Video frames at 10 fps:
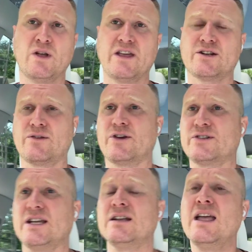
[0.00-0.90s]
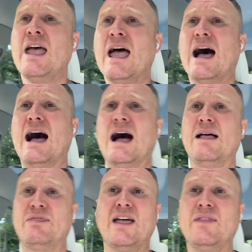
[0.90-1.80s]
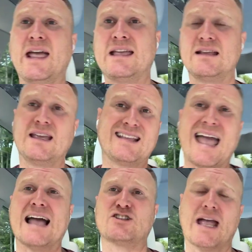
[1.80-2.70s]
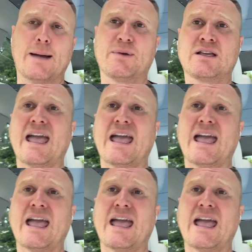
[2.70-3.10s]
when they turn 13, then they can get Cash App.